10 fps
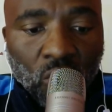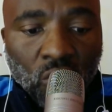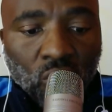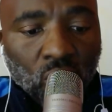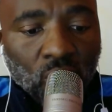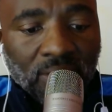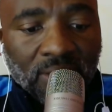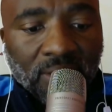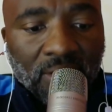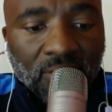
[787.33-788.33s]
not
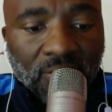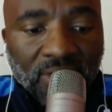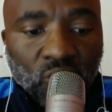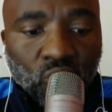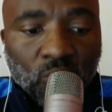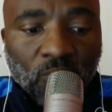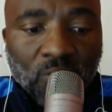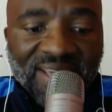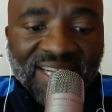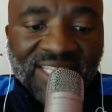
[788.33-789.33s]
only create room for
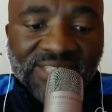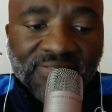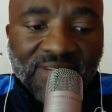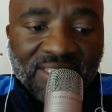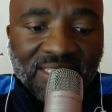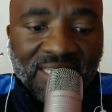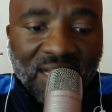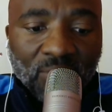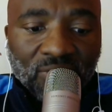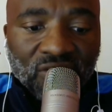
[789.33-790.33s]
English first
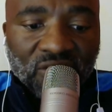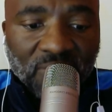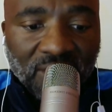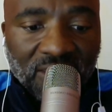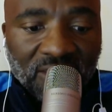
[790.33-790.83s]
language speakers,